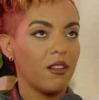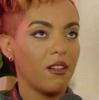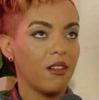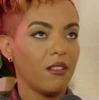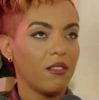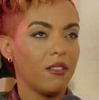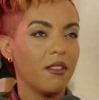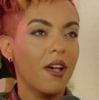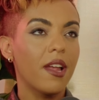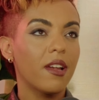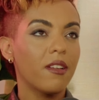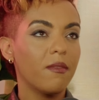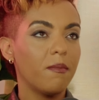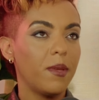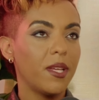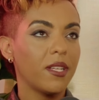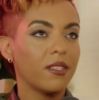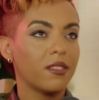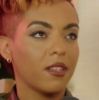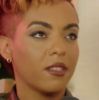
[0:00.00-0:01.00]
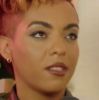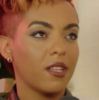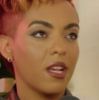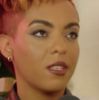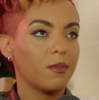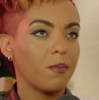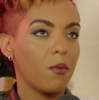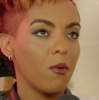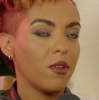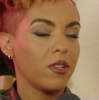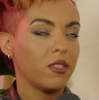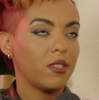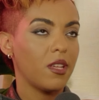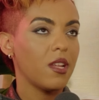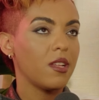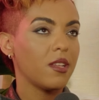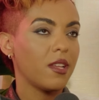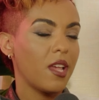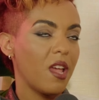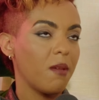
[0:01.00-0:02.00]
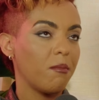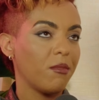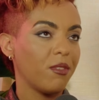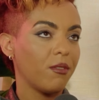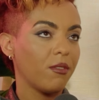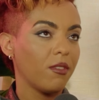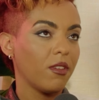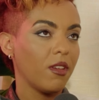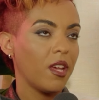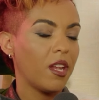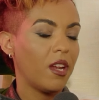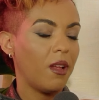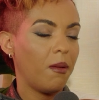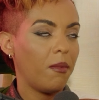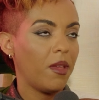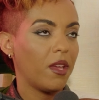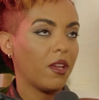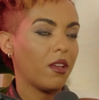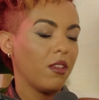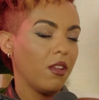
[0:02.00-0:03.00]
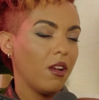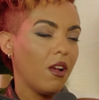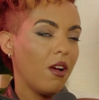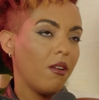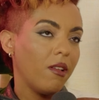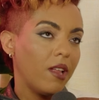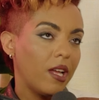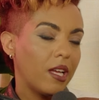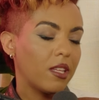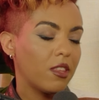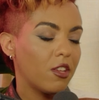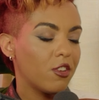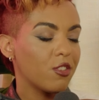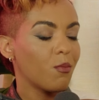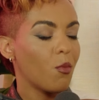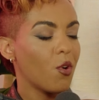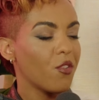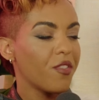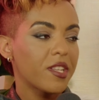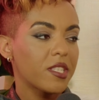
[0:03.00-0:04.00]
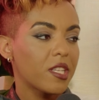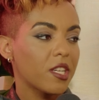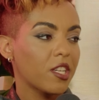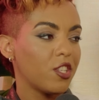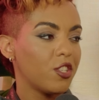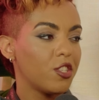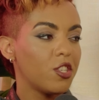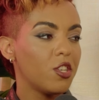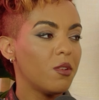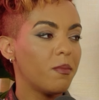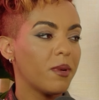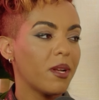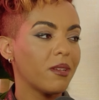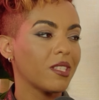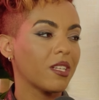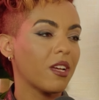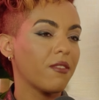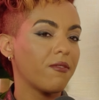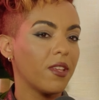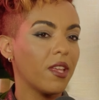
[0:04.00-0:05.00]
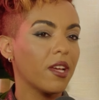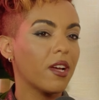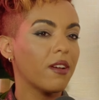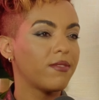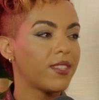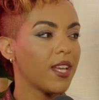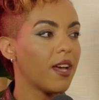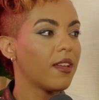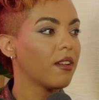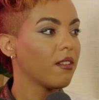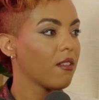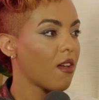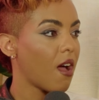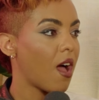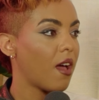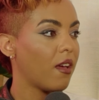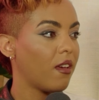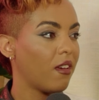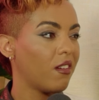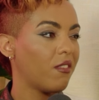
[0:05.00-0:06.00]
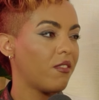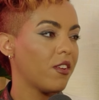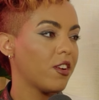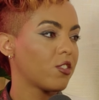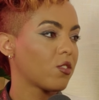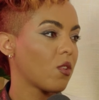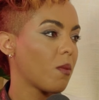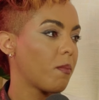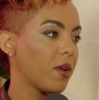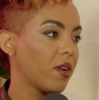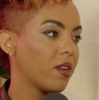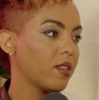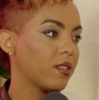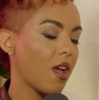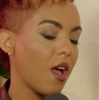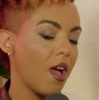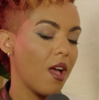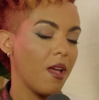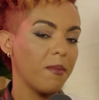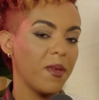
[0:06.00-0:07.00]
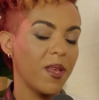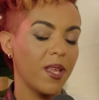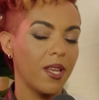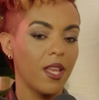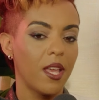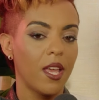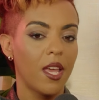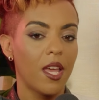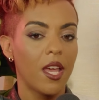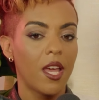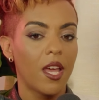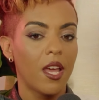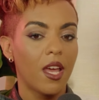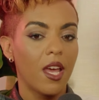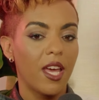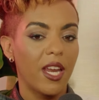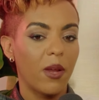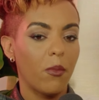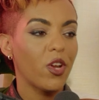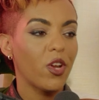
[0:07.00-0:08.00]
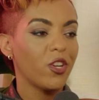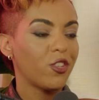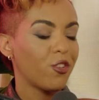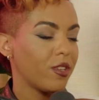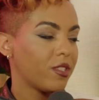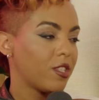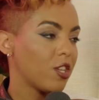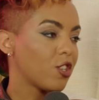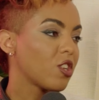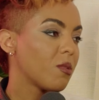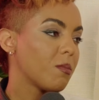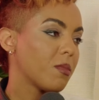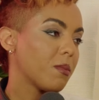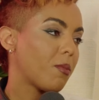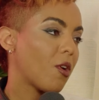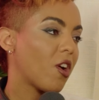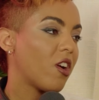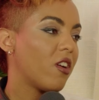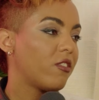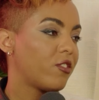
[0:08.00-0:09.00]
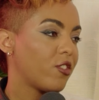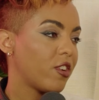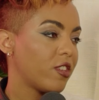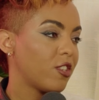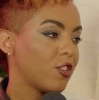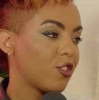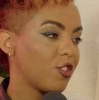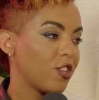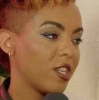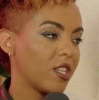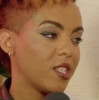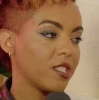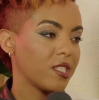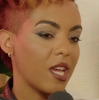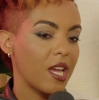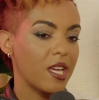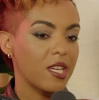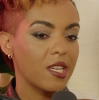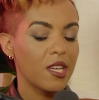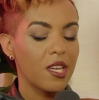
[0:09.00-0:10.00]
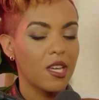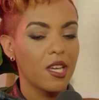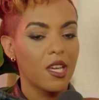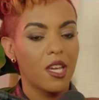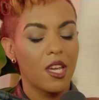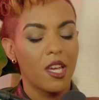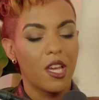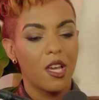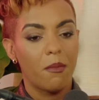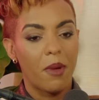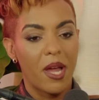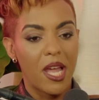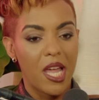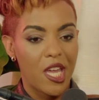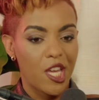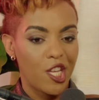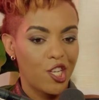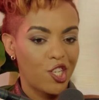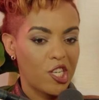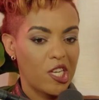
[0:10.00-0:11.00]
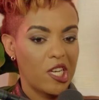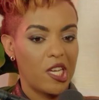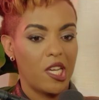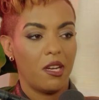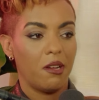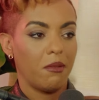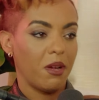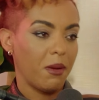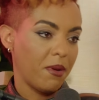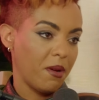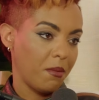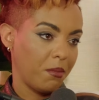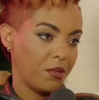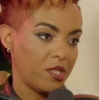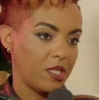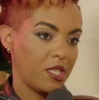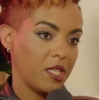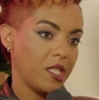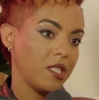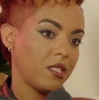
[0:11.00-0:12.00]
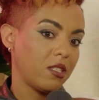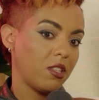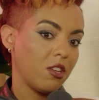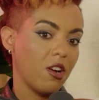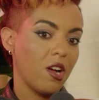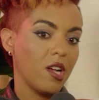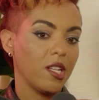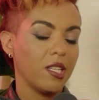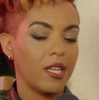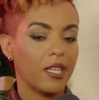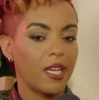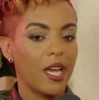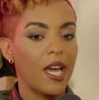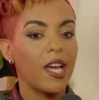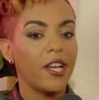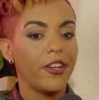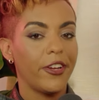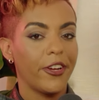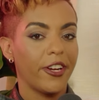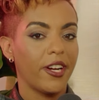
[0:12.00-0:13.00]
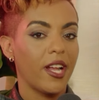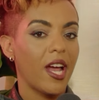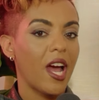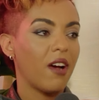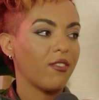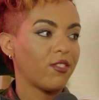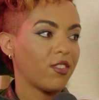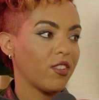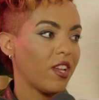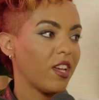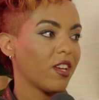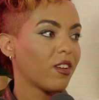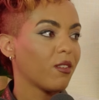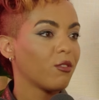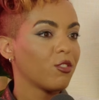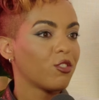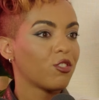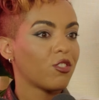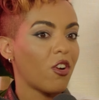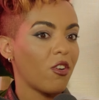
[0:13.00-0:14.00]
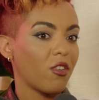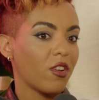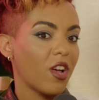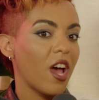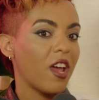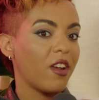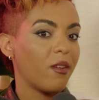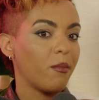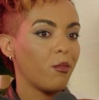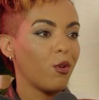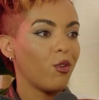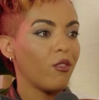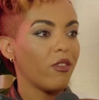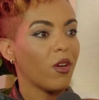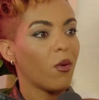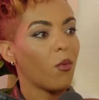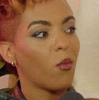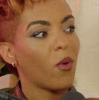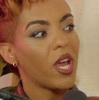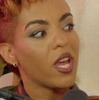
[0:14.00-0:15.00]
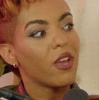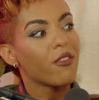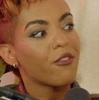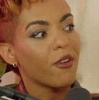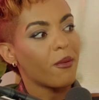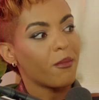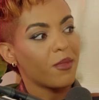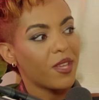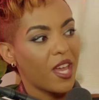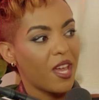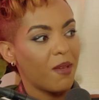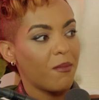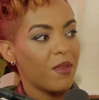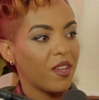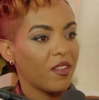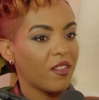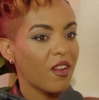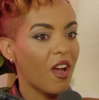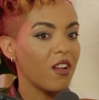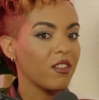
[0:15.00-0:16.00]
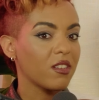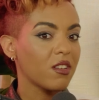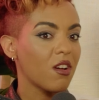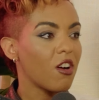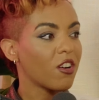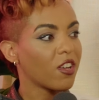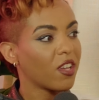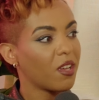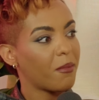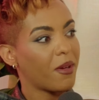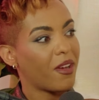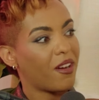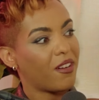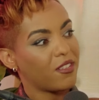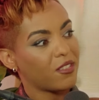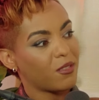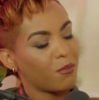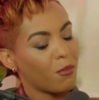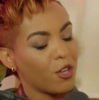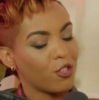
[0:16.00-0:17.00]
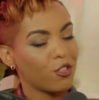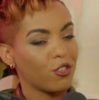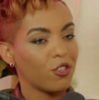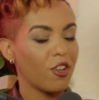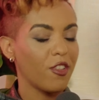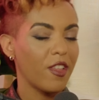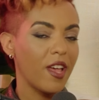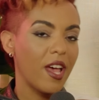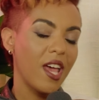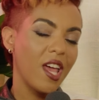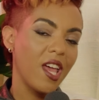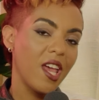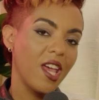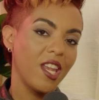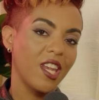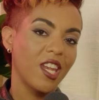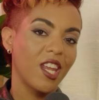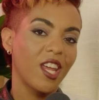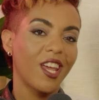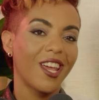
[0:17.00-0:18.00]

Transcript: a lot of big success points in gaming and i'm like you know like there's more things i can do but i was like i feel like i've done a lot in a very yeah. short period of time and and i to transition but part of transitioning is like my agent my publicist they're all like hey you're gonna have to like start kind of moving away from gaming not talking about it as much and all that mm-hmm. and